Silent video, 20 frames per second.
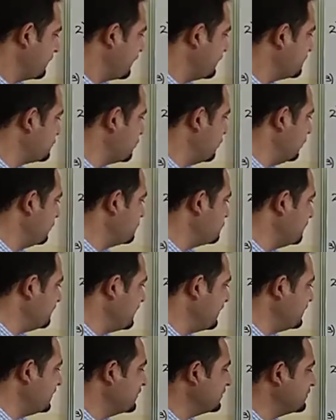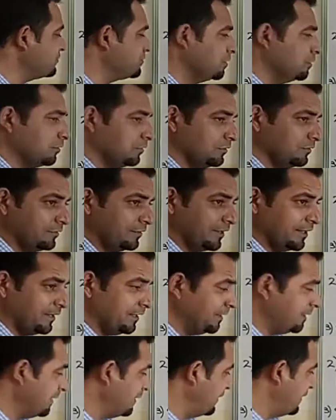is called to be
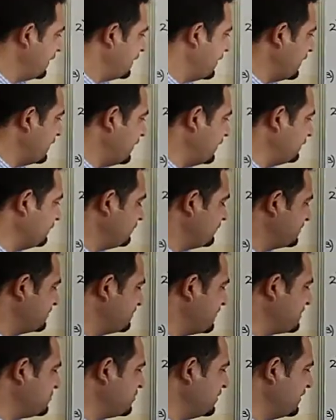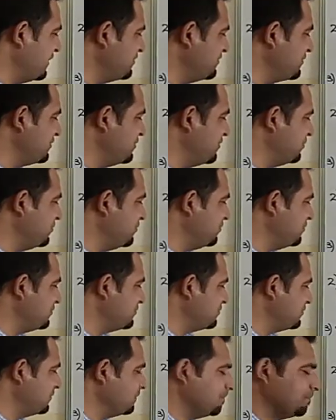soliloquy, and especially it's
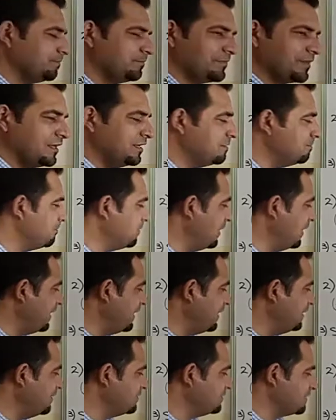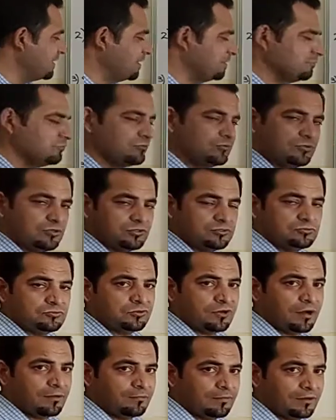used in plays and
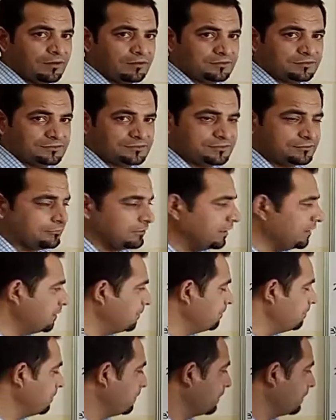dramas, right?